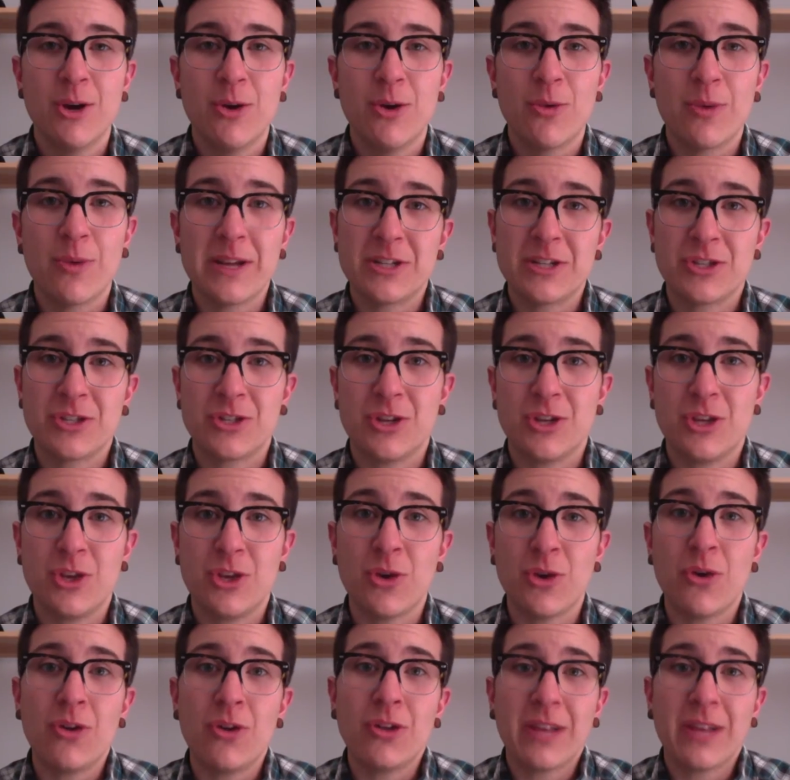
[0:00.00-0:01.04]
which
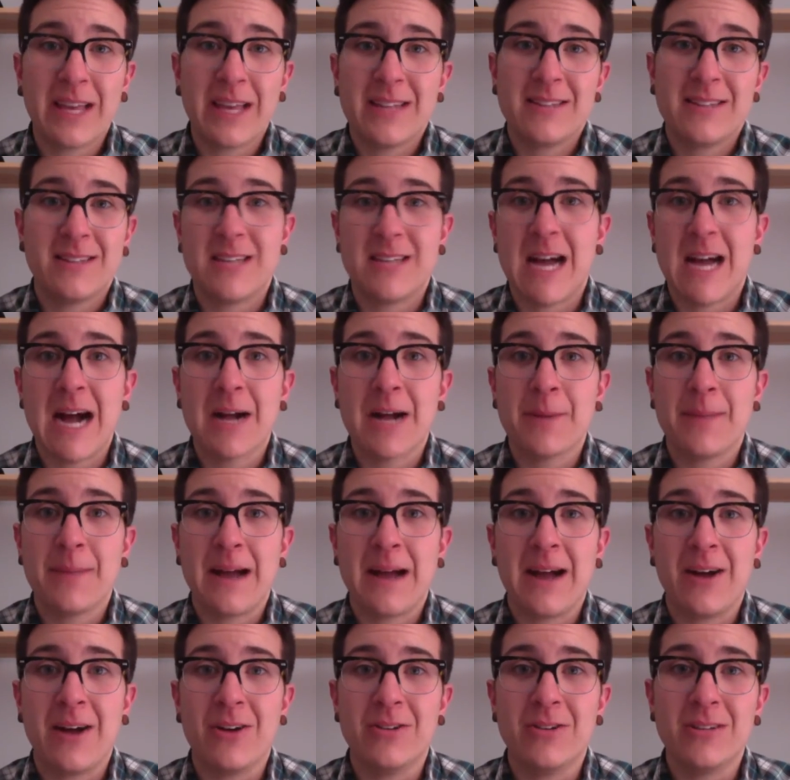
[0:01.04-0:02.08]
you'll get to talk
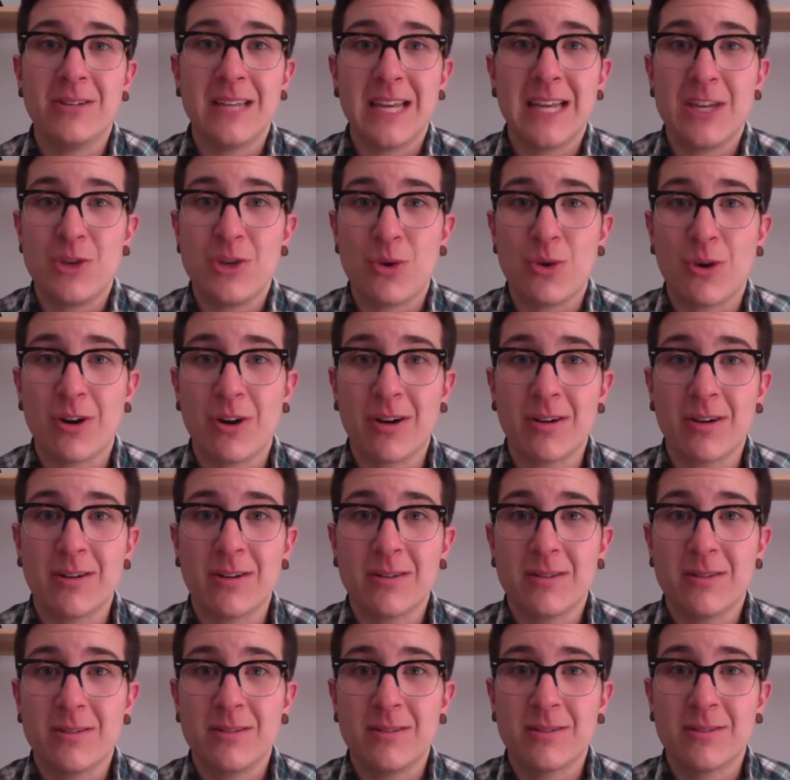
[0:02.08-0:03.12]
about in your
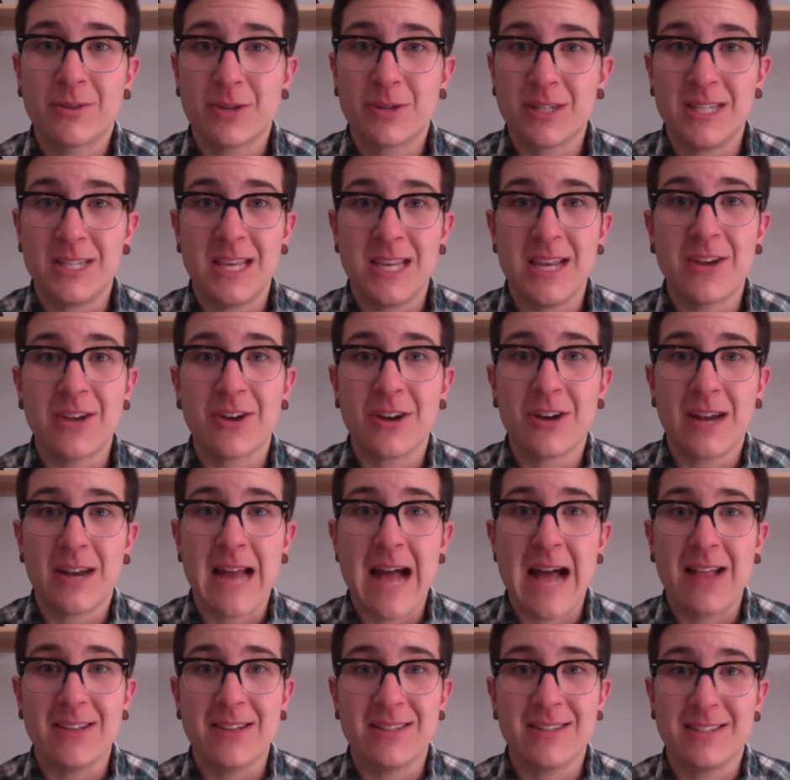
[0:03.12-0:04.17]
critique or
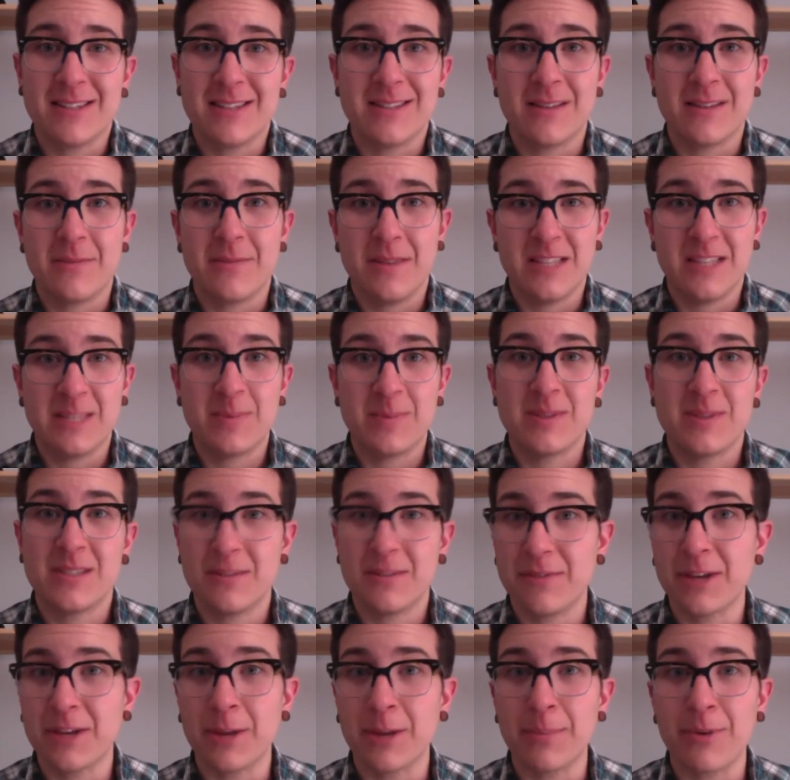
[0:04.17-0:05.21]
analysis of this
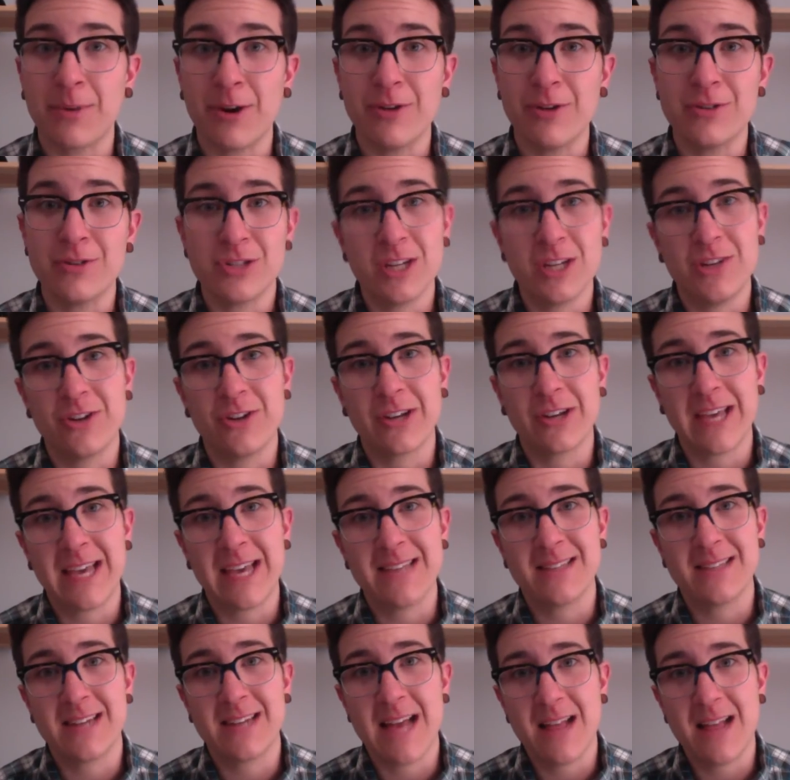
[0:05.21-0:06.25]
specific approach in your
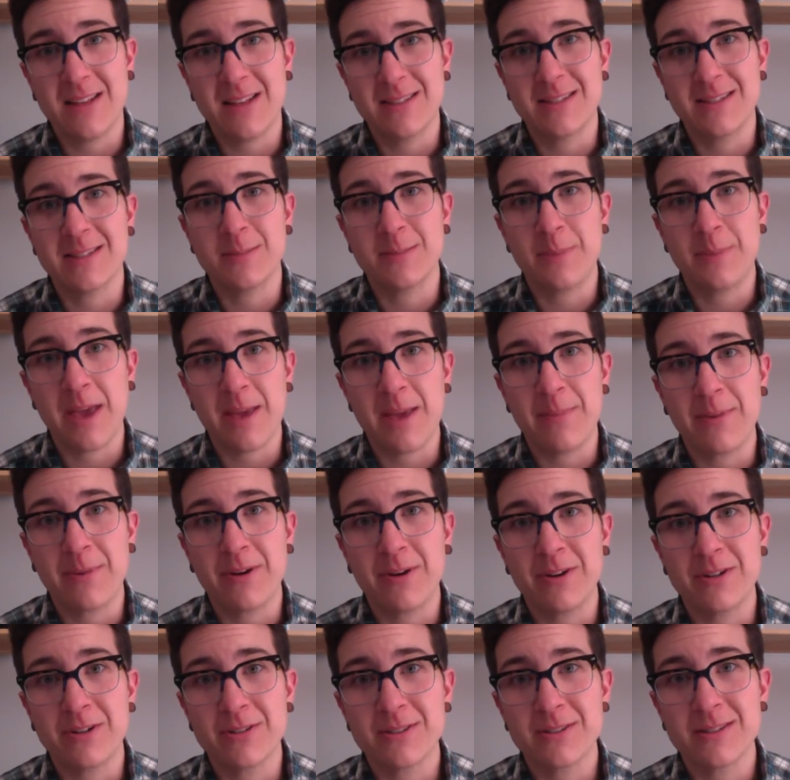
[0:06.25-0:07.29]
case analysis
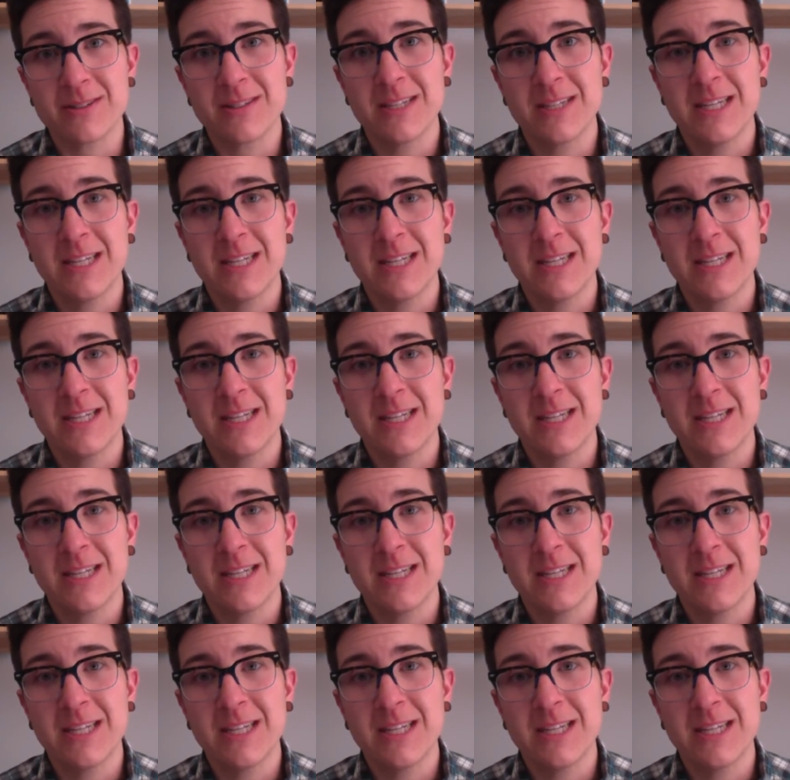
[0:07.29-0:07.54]
papers.